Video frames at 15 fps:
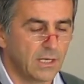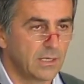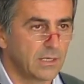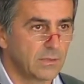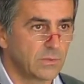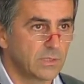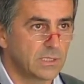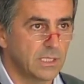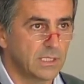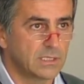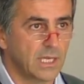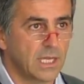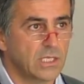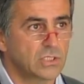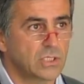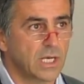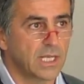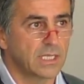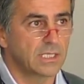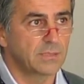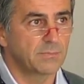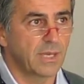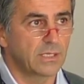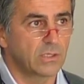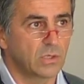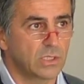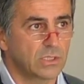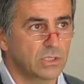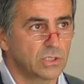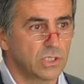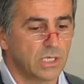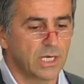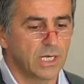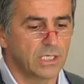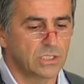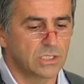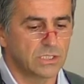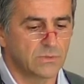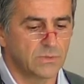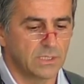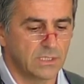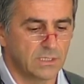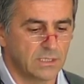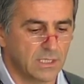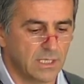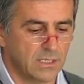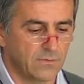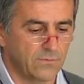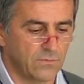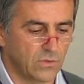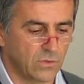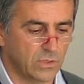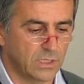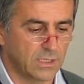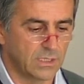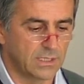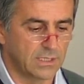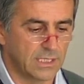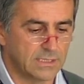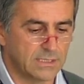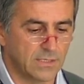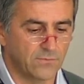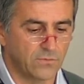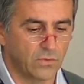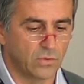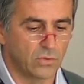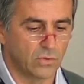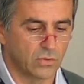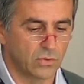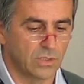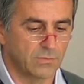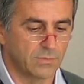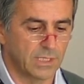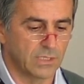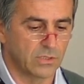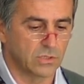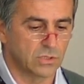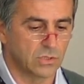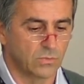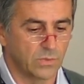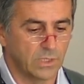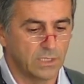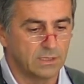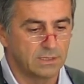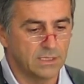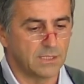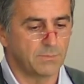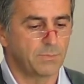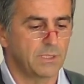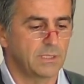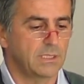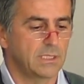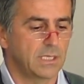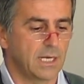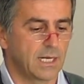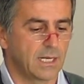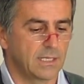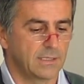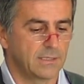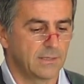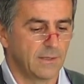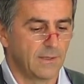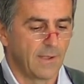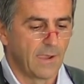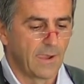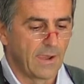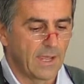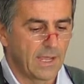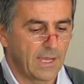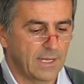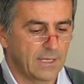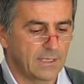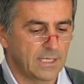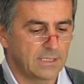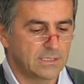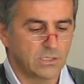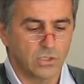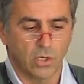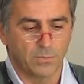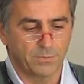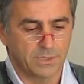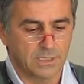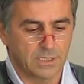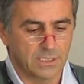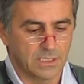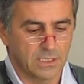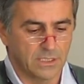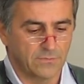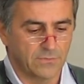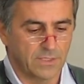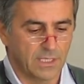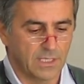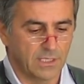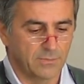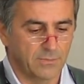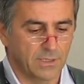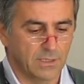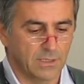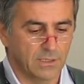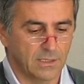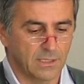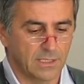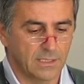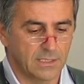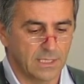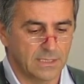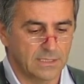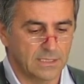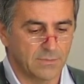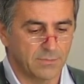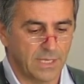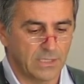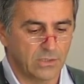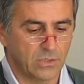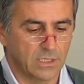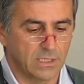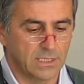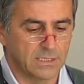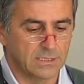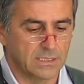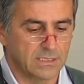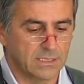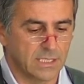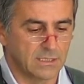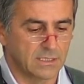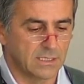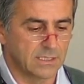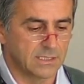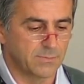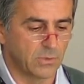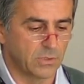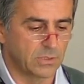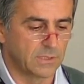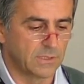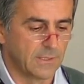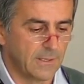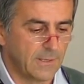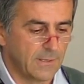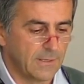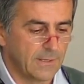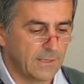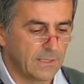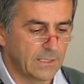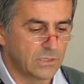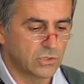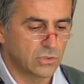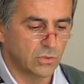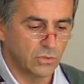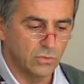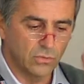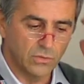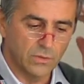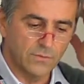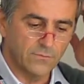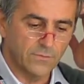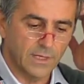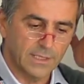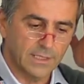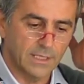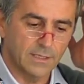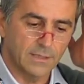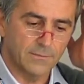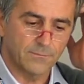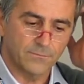We treat age-related macular degenerations with it, and if you look at it, that's the view through the microscope. We are deep in the eye, and that's the optic nerve here in the middle, and that's the macula, that's the central spot. And I'll show you if I can.